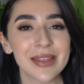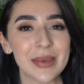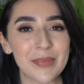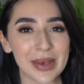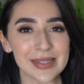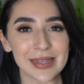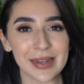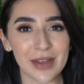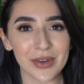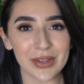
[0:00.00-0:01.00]
the Best Skin
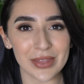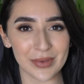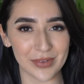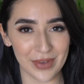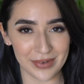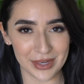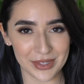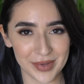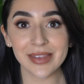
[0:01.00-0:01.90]
Ever Liquid Foundation.